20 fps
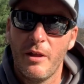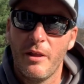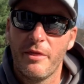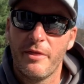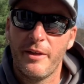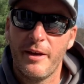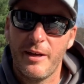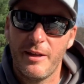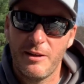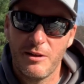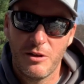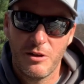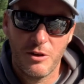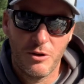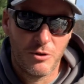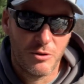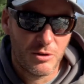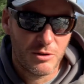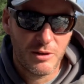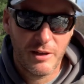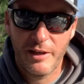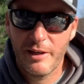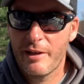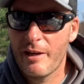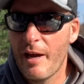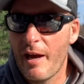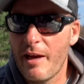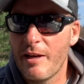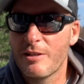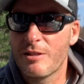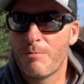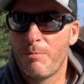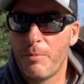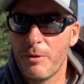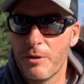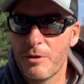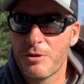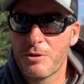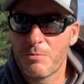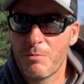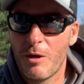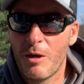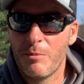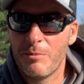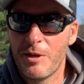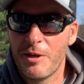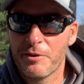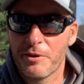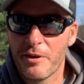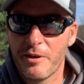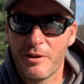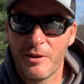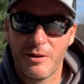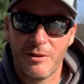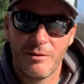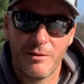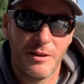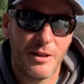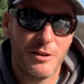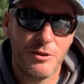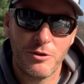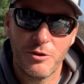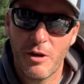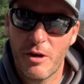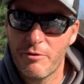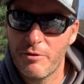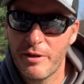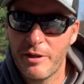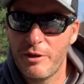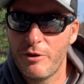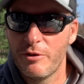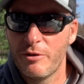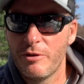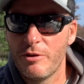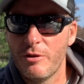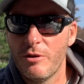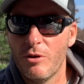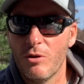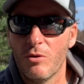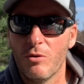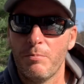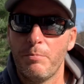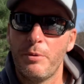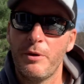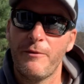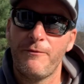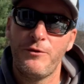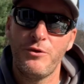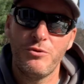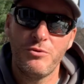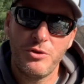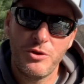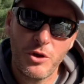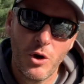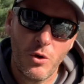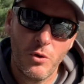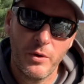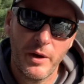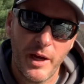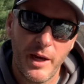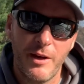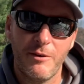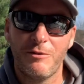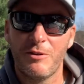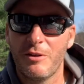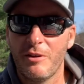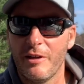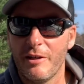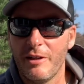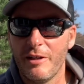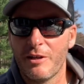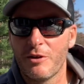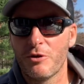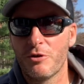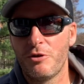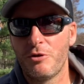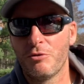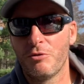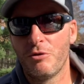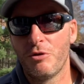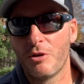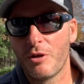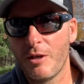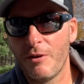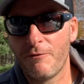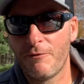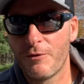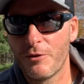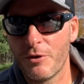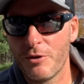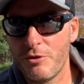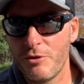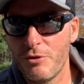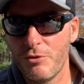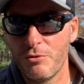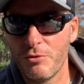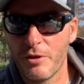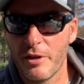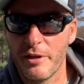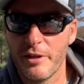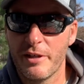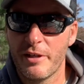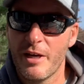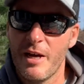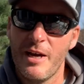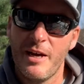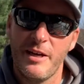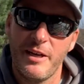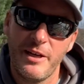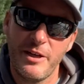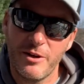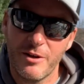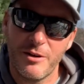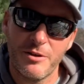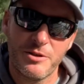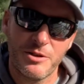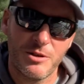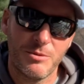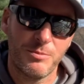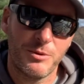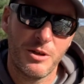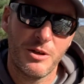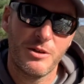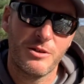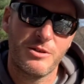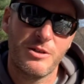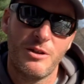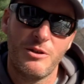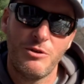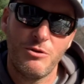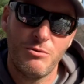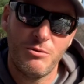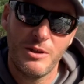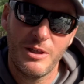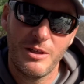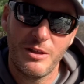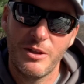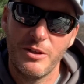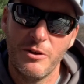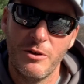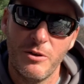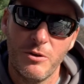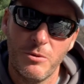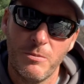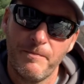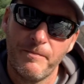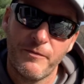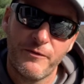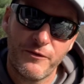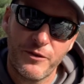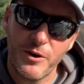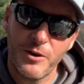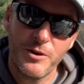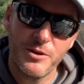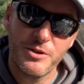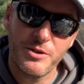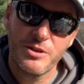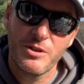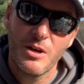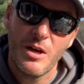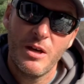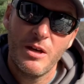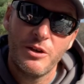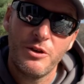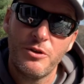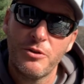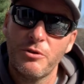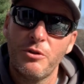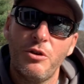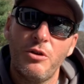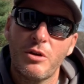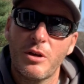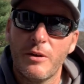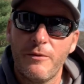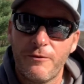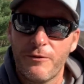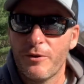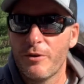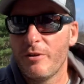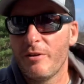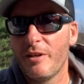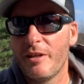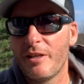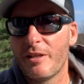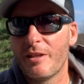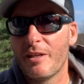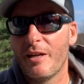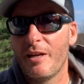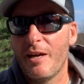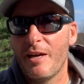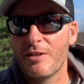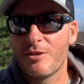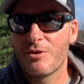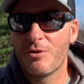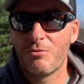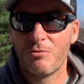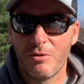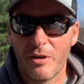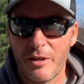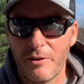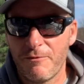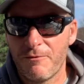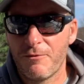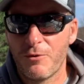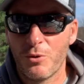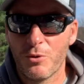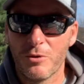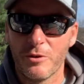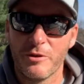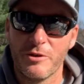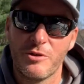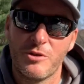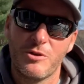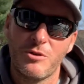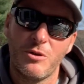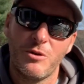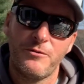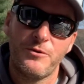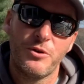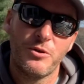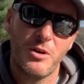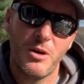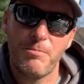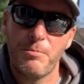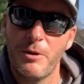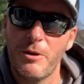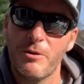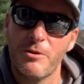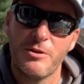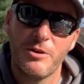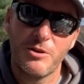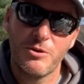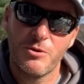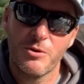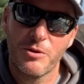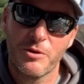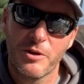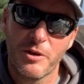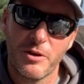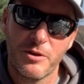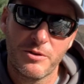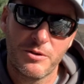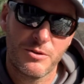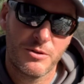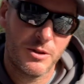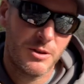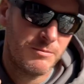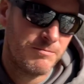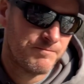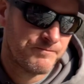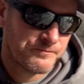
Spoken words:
that, you know, a lake has big smallmouth in it, then you're already good to go. But if you don't have a lake or you're looking for a new lake, here are some things that you need to know. First, you're looking for a lake that has the right forage. So if you're up here in the North Country,